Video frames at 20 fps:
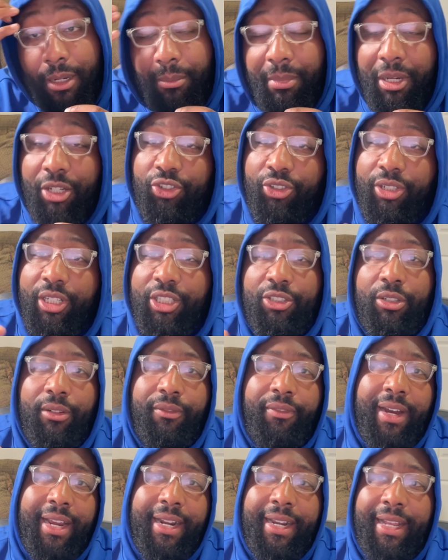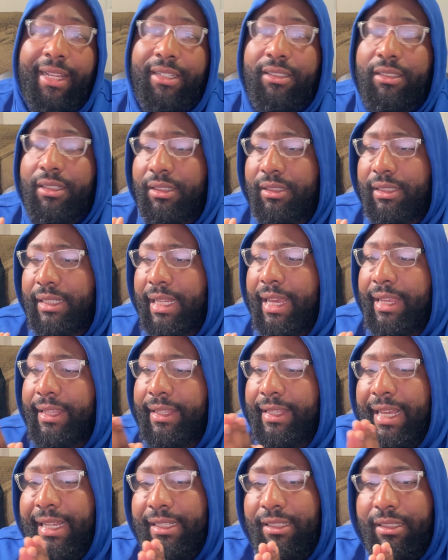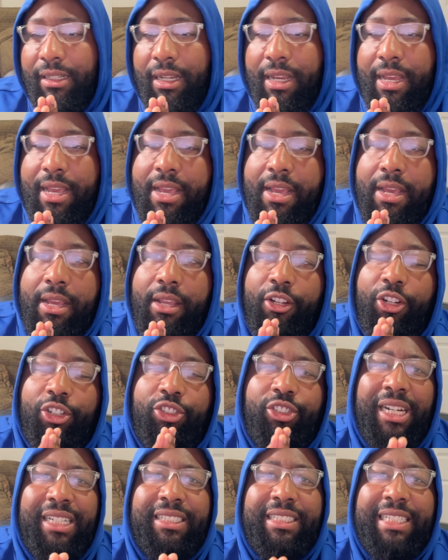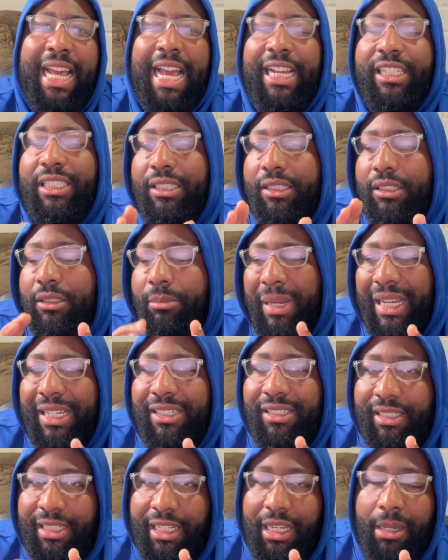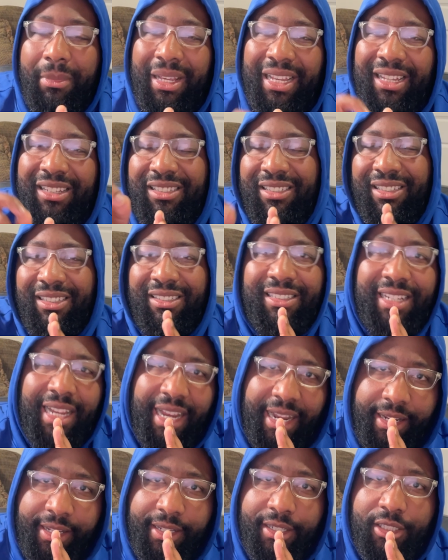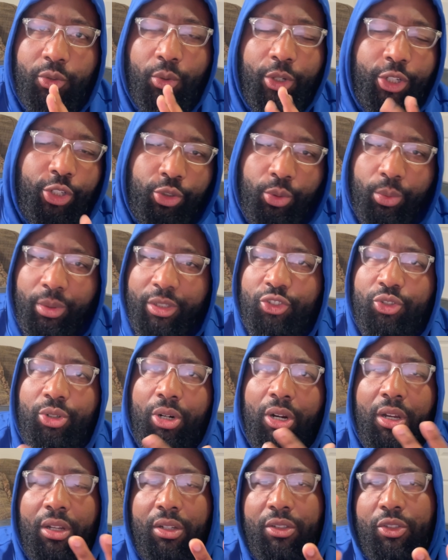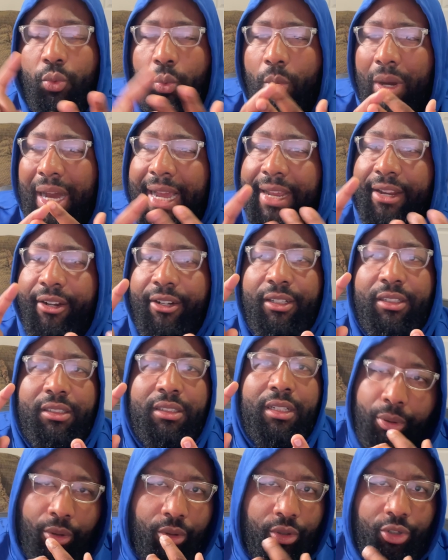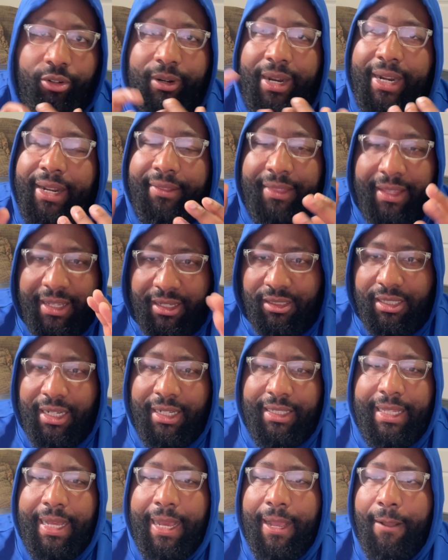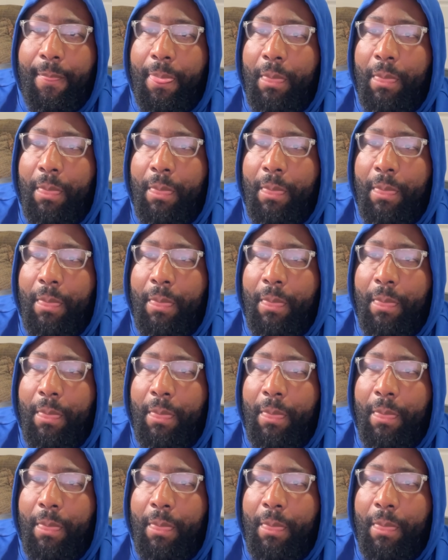about traditional finance is that, yes, your transactions may seem instantaneous when you do withdrawals, wires, pull credit, things like that.